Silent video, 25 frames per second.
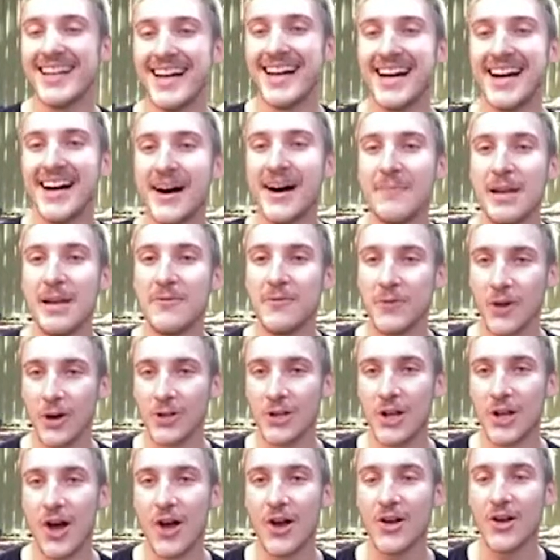Um, if you're
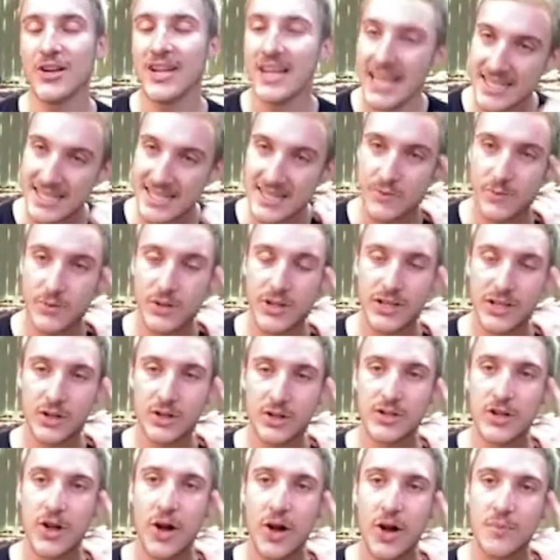on your own, it's a really
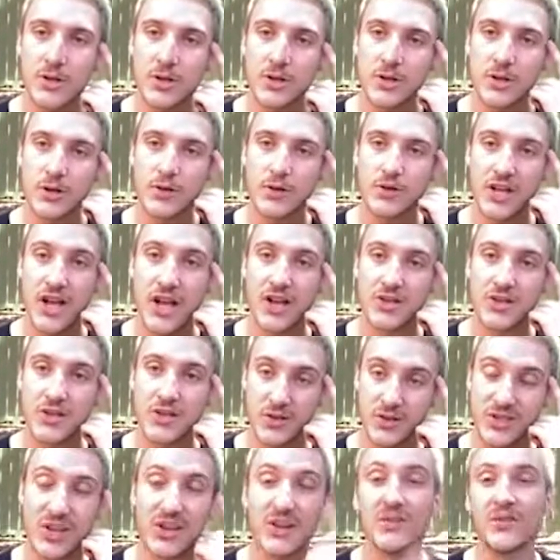good time to sort of challenge
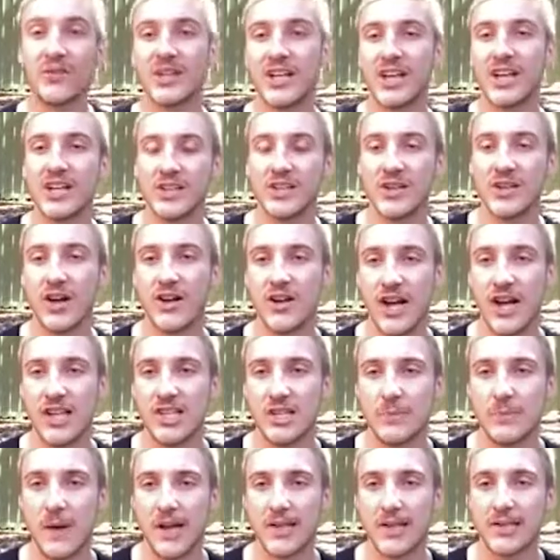yourself and get in your own
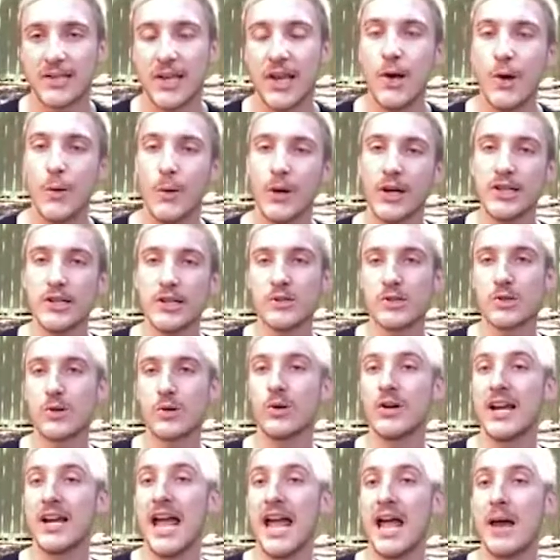headspace. We're gonna do what's
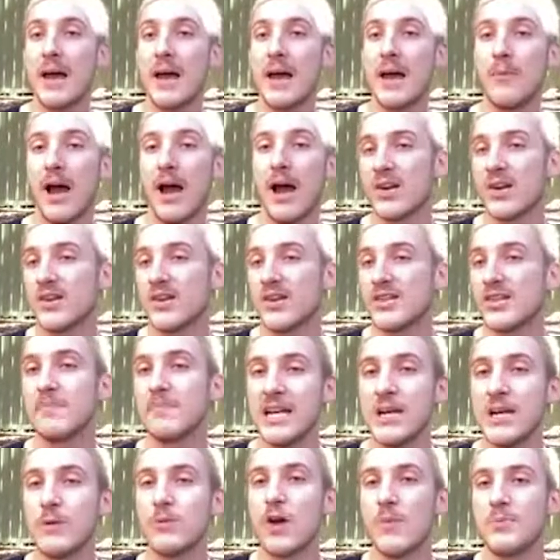called an AMRAP, so it's as
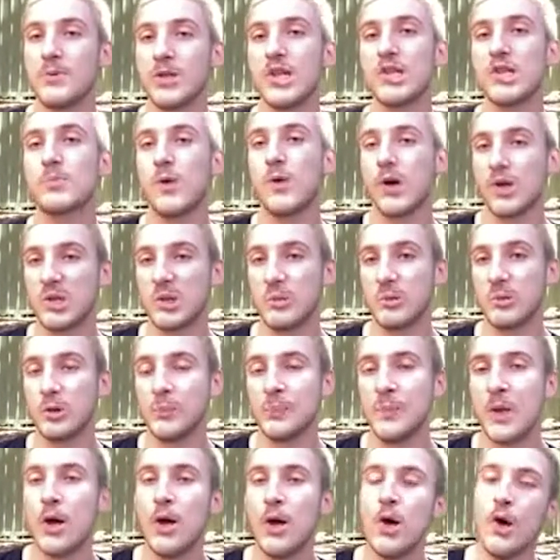many reps as possible.